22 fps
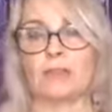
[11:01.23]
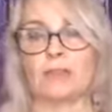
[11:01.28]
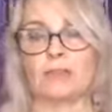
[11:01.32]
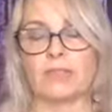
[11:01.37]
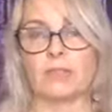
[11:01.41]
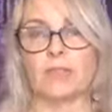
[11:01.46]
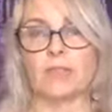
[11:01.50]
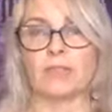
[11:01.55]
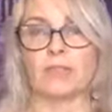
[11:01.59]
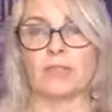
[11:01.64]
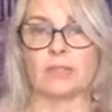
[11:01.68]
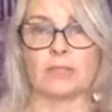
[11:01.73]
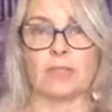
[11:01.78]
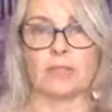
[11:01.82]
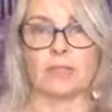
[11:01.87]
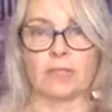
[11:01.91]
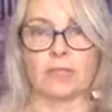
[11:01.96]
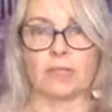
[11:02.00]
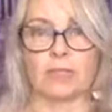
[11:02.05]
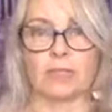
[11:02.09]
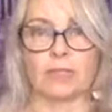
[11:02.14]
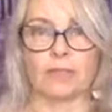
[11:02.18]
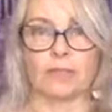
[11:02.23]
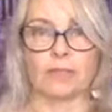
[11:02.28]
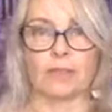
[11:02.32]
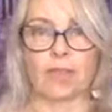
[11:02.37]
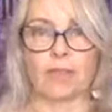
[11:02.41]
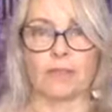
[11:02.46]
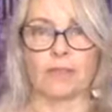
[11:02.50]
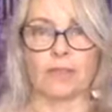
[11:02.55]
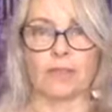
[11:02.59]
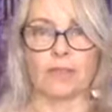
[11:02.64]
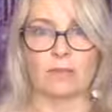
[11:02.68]
said this
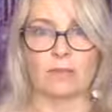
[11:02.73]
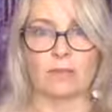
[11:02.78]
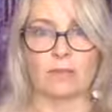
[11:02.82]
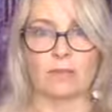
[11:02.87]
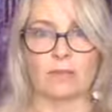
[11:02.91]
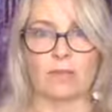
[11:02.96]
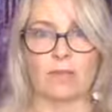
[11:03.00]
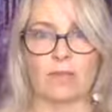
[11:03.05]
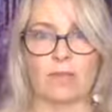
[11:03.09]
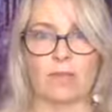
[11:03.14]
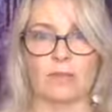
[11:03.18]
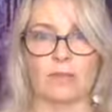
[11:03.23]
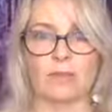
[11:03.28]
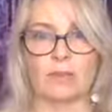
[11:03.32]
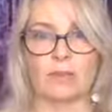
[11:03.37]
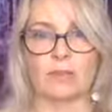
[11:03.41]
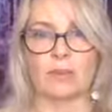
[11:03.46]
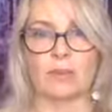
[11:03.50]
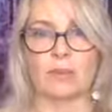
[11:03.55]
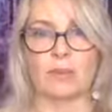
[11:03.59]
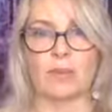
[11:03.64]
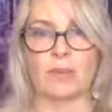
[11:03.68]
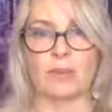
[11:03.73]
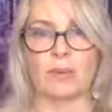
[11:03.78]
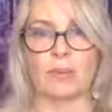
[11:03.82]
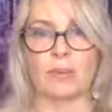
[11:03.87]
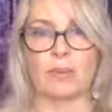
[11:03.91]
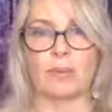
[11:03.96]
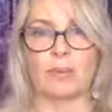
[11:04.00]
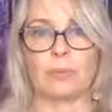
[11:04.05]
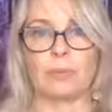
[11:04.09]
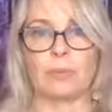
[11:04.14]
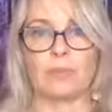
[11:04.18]
75,000 times to the same people,